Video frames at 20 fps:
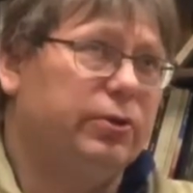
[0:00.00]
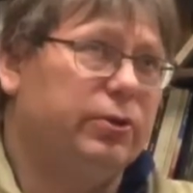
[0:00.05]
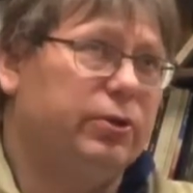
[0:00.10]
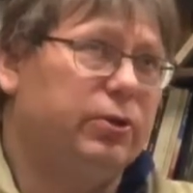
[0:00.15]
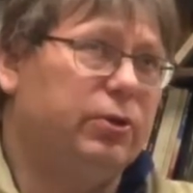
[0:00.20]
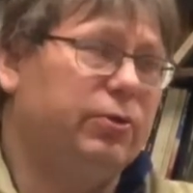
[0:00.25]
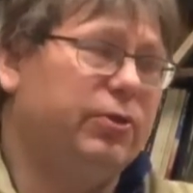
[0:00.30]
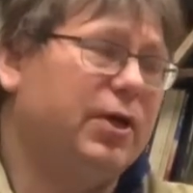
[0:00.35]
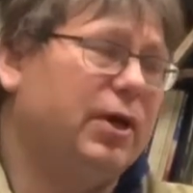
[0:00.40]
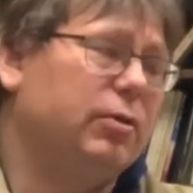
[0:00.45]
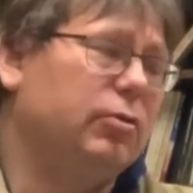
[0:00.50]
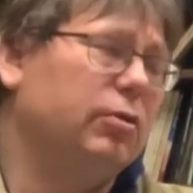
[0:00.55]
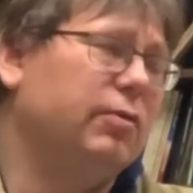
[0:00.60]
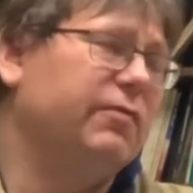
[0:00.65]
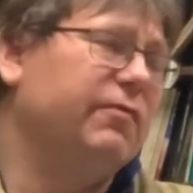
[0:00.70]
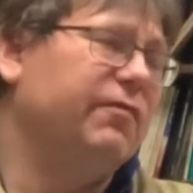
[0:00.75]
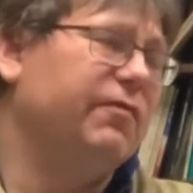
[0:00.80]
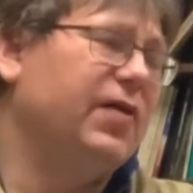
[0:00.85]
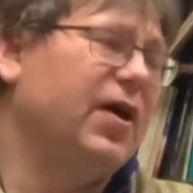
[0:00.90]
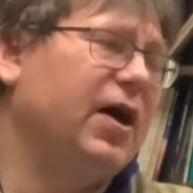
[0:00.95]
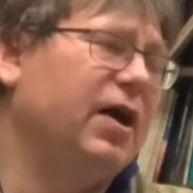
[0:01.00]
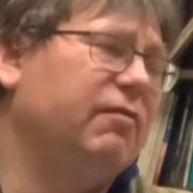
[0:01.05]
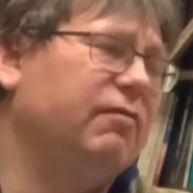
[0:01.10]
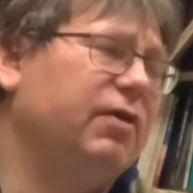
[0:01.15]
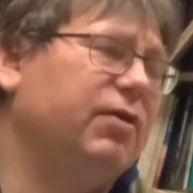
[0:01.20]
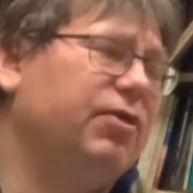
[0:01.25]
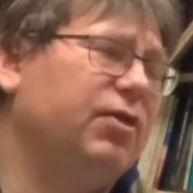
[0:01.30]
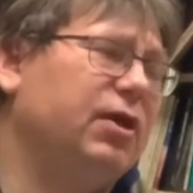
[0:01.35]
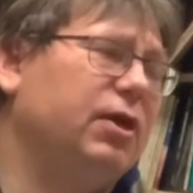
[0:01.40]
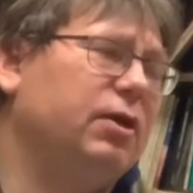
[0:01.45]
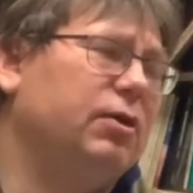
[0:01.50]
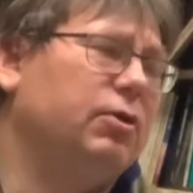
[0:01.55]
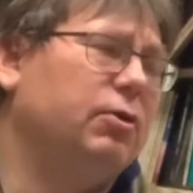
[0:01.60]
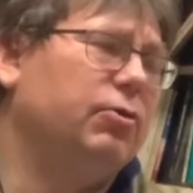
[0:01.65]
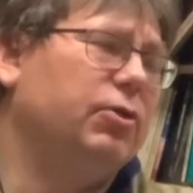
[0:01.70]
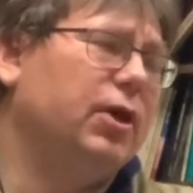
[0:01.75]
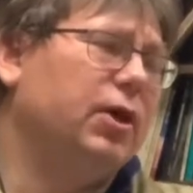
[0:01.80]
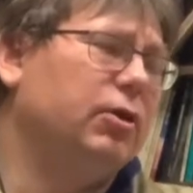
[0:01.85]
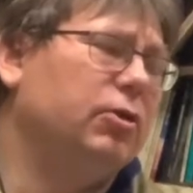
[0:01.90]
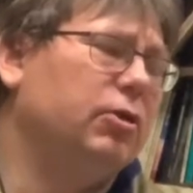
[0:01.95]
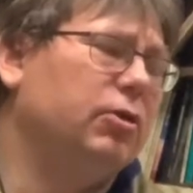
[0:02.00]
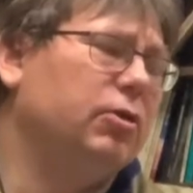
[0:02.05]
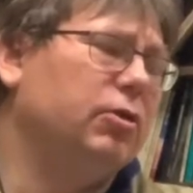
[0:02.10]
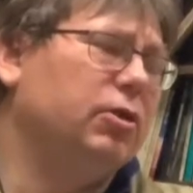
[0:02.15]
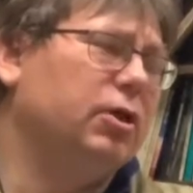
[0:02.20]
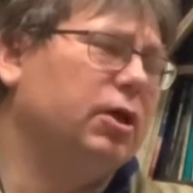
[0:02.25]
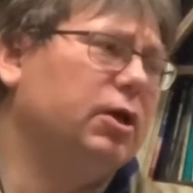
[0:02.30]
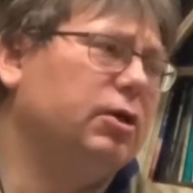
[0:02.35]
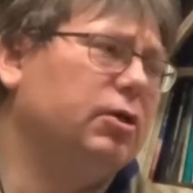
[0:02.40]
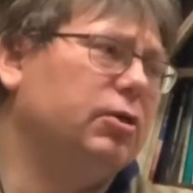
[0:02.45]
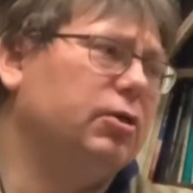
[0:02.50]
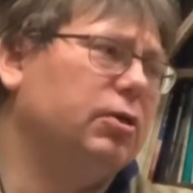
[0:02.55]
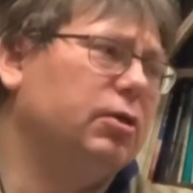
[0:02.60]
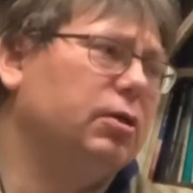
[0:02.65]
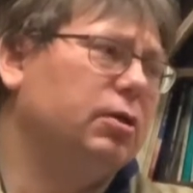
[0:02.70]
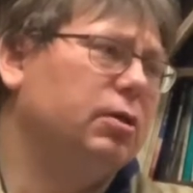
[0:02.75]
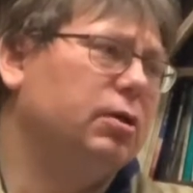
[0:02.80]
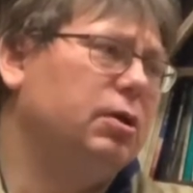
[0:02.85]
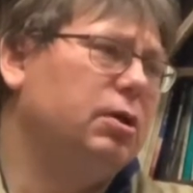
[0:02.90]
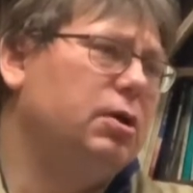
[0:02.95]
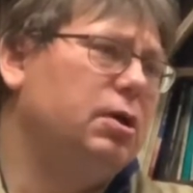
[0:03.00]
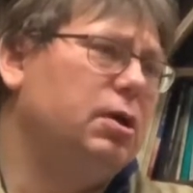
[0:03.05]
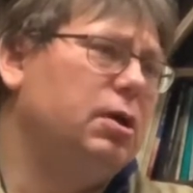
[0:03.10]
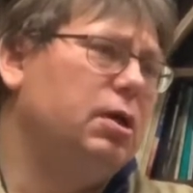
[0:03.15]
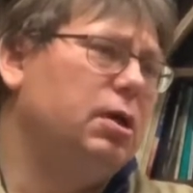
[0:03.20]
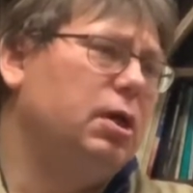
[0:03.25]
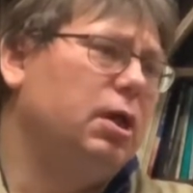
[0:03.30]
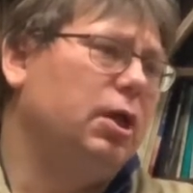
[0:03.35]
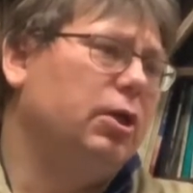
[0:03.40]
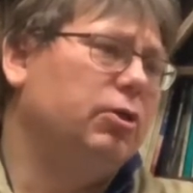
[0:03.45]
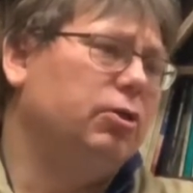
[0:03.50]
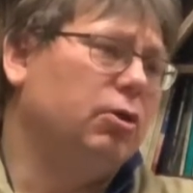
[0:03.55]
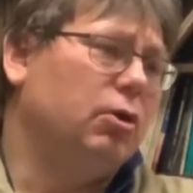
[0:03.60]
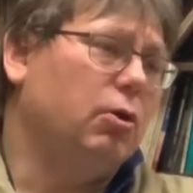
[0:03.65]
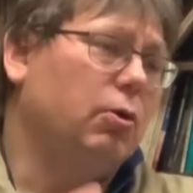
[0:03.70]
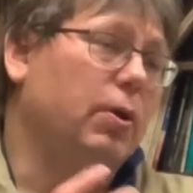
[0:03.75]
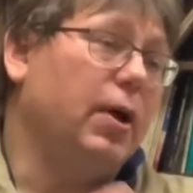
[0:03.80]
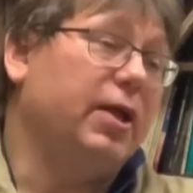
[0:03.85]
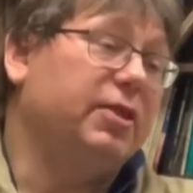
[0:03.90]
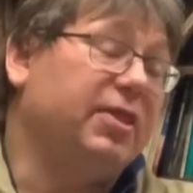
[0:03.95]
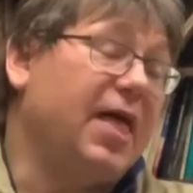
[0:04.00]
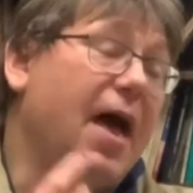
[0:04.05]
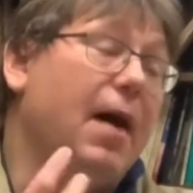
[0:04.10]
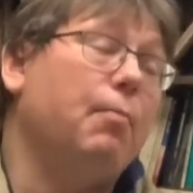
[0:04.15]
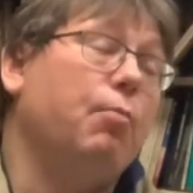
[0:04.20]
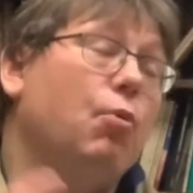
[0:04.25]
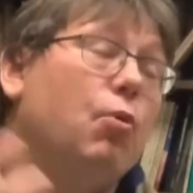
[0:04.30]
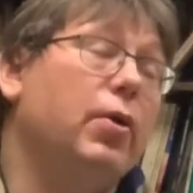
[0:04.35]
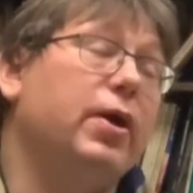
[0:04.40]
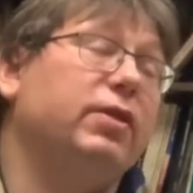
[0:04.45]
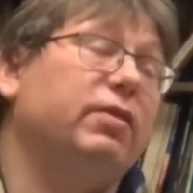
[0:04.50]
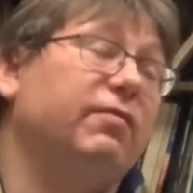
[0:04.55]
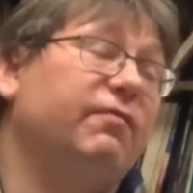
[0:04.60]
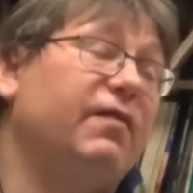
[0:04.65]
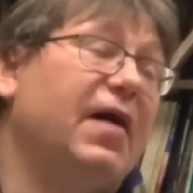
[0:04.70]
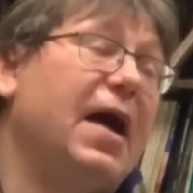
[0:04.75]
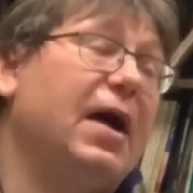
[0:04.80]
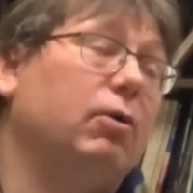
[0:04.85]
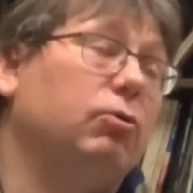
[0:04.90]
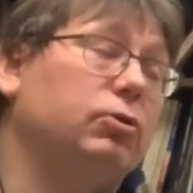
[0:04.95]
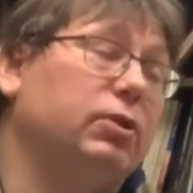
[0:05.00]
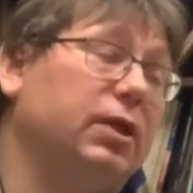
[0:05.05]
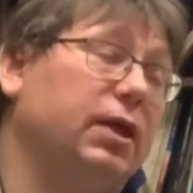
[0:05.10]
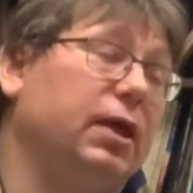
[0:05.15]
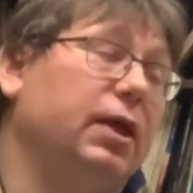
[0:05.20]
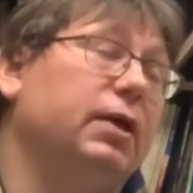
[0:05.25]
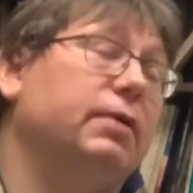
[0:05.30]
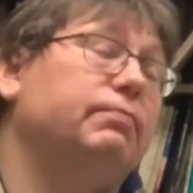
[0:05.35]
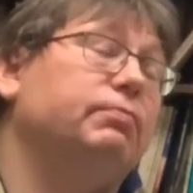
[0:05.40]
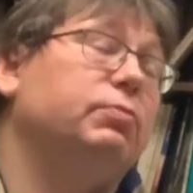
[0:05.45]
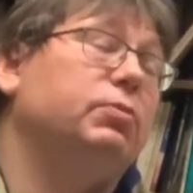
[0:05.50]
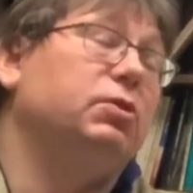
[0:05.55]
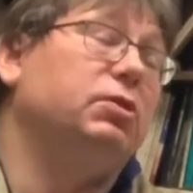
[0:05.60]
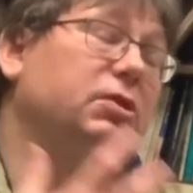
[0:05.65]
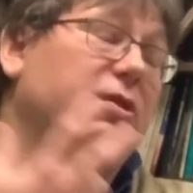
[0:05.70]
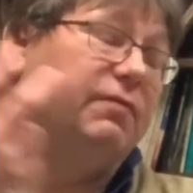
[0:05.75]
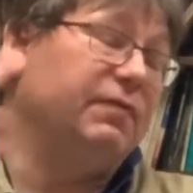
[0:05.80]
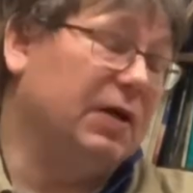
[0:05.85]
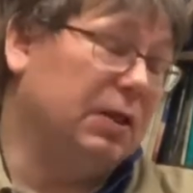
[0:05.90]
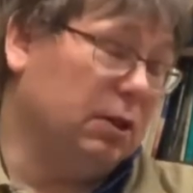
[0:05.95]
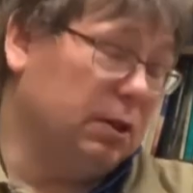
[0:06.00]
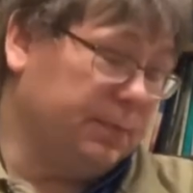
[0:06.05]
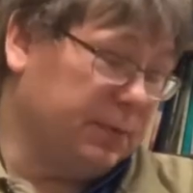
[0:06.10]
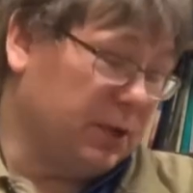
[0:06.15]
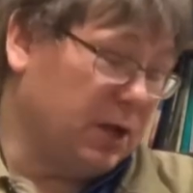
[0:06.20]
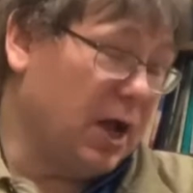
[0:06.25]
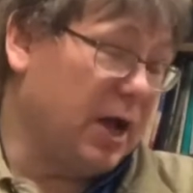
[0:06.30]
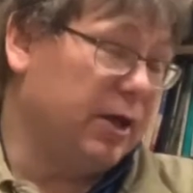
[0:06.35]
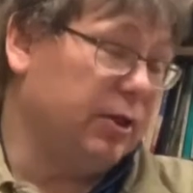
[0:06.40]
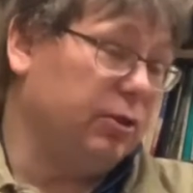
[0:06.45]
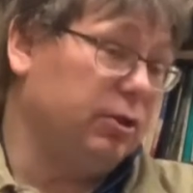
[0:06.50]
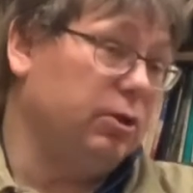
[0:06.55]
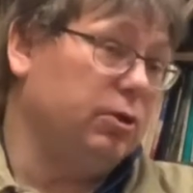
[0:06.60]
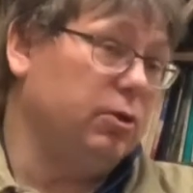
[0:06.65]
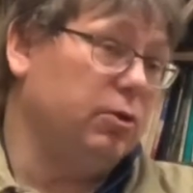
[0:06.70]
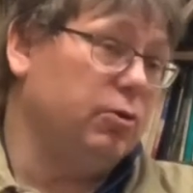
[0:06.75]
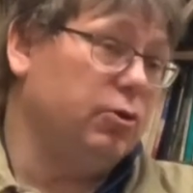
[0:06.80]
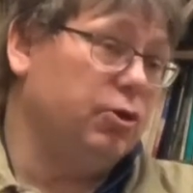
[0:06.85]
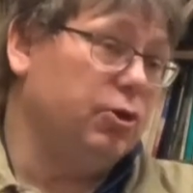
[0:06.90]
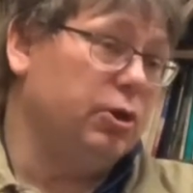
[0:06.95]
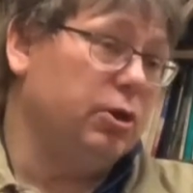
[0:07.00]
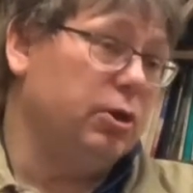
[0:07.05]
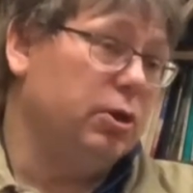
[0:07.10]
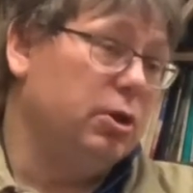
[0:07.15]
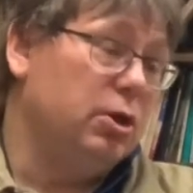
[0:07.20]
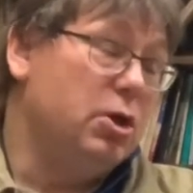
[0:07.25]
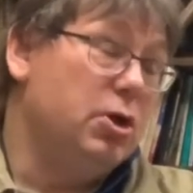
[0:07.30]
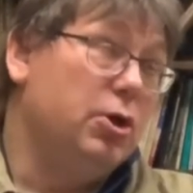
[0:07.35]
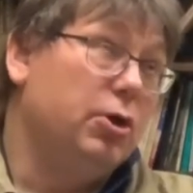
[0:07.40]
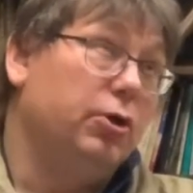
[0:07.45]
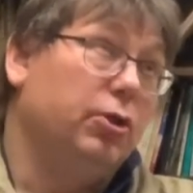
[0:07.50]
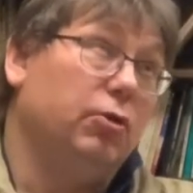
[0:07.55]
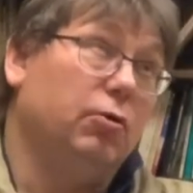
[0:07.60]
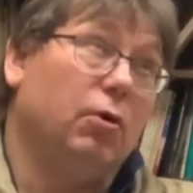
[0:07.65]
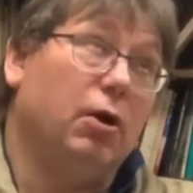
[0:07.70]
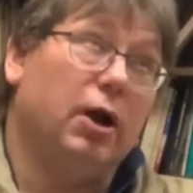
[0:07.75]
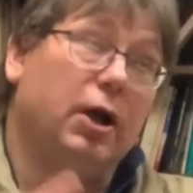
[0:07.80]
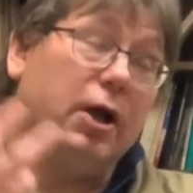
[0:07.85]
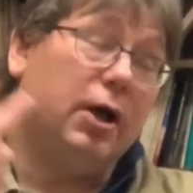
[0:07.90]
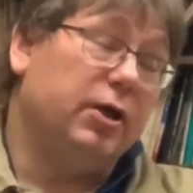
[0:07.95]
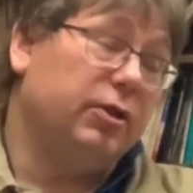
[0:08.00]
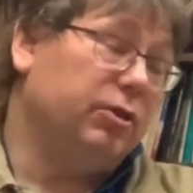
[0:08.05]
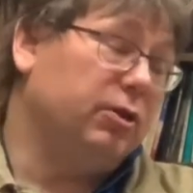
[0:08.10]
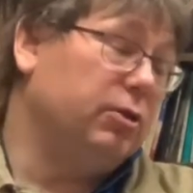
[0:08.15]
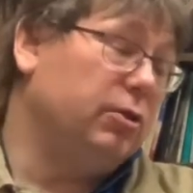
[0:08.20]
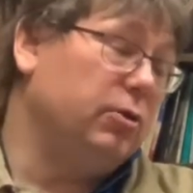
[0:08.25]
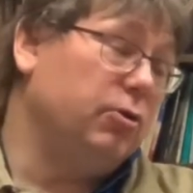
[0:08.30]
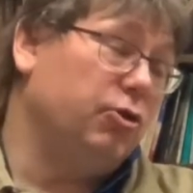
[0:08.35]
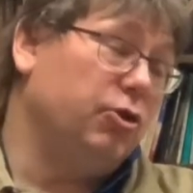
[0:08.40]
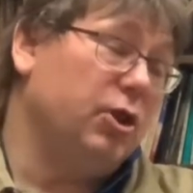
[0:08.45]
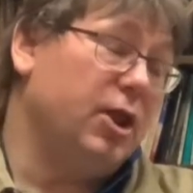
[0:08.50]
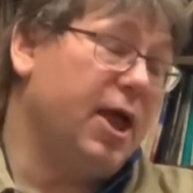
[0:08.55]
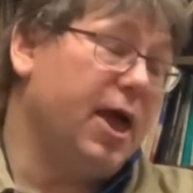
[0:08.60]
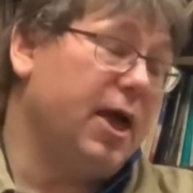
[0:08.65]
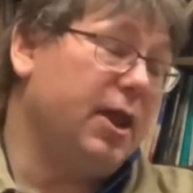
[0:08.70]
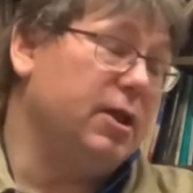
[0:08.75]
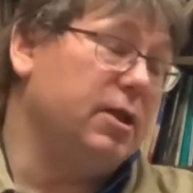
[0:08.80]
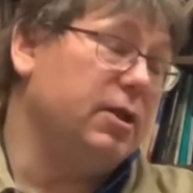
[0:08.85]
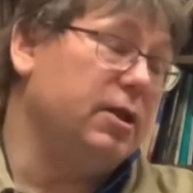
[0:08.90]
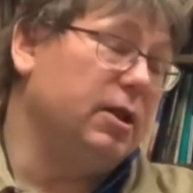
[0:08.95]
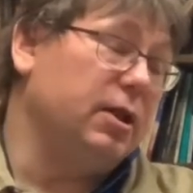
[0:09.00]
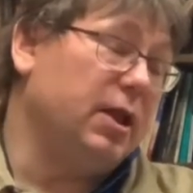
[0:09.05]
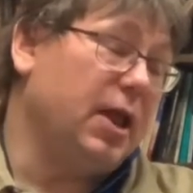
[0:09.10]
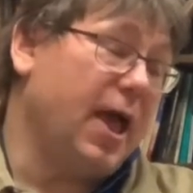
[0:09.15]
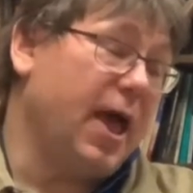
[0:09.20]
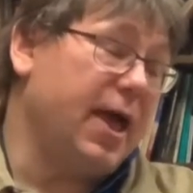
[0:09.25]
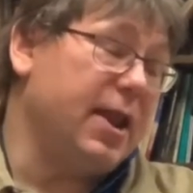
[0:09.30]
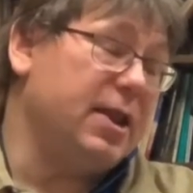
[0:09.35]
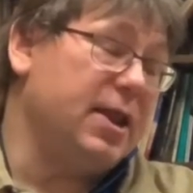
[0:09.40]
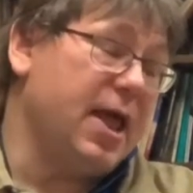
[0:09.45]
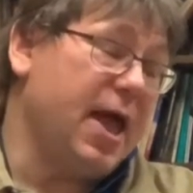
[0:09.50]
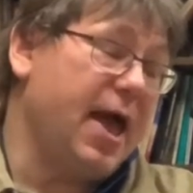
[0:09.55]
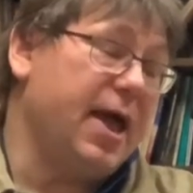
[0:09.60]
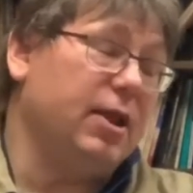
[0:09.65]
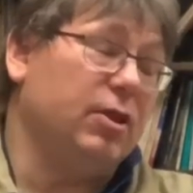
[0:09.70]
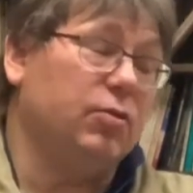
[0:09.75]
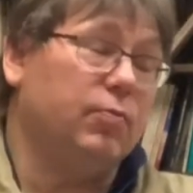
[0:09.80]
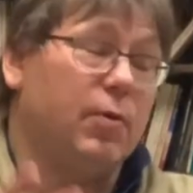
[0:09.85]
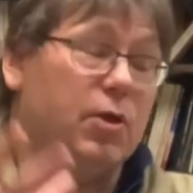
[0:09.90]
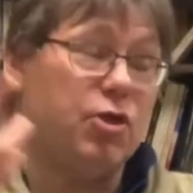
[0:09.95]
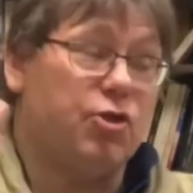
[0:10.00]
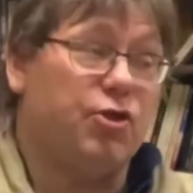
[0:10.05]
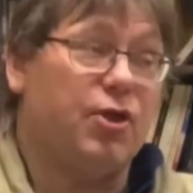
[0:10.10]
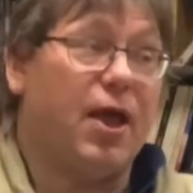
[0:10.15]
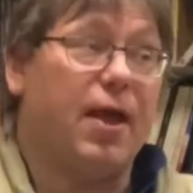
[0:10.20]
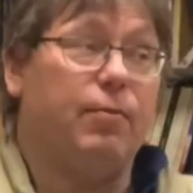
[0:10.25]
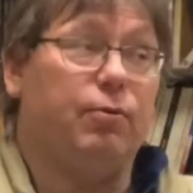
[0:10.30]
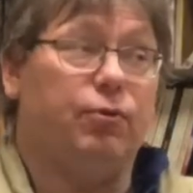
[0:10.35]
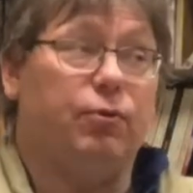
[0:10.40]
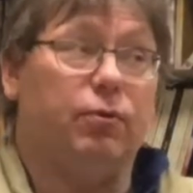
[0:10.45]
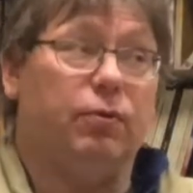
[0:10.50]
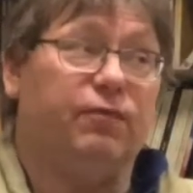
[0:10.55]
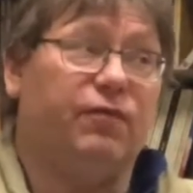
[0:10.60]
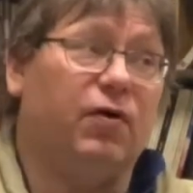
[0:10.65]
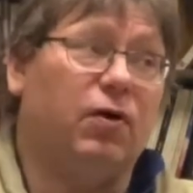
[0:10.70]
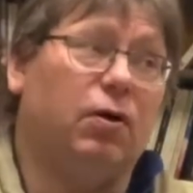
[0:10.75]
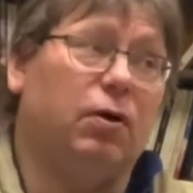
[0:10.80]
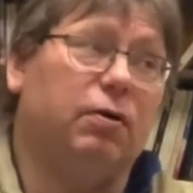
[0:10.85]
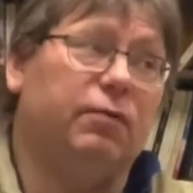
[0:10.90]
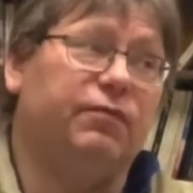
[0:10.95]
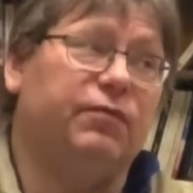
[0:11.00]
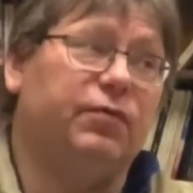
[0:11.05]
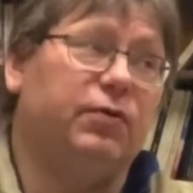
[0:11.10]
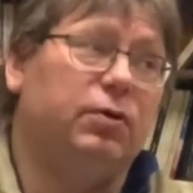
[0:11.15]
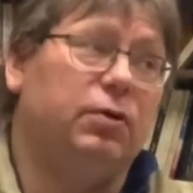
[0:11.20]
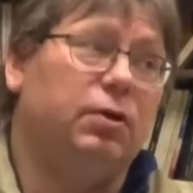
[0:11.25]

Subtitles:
2005, I think, 2006. And so at that point, the faculty developed the Constitution. So our Constitution hadn't had as much time to evolve.